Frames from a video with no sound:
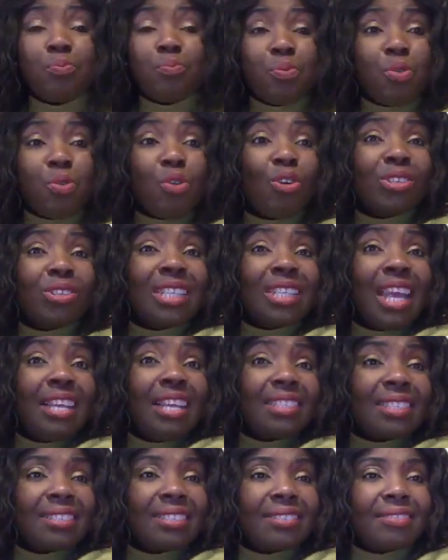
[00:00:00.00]

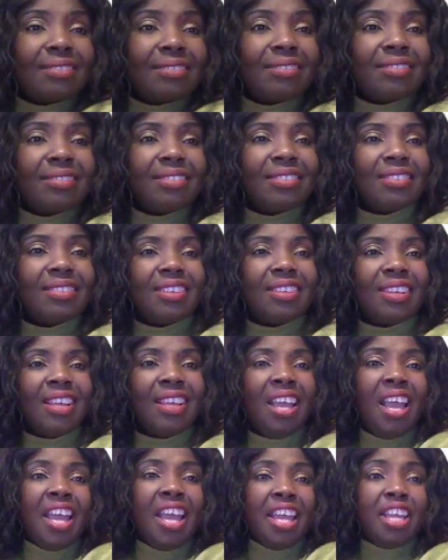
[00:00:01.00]
process,
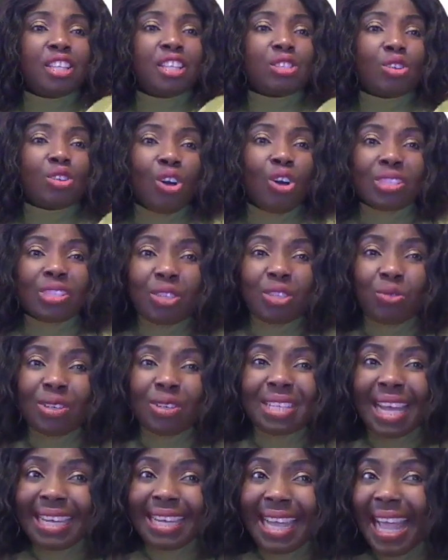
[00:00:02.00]
he thought it
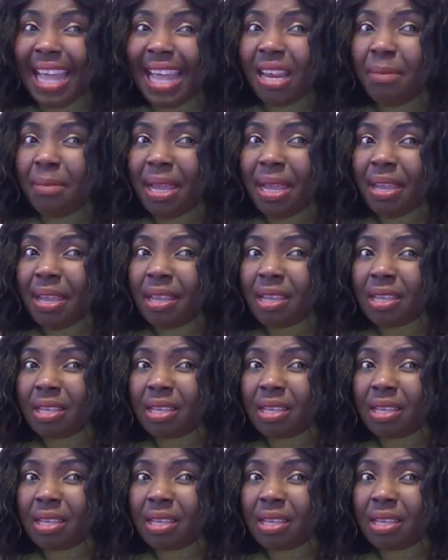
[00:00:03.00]
was an enemy,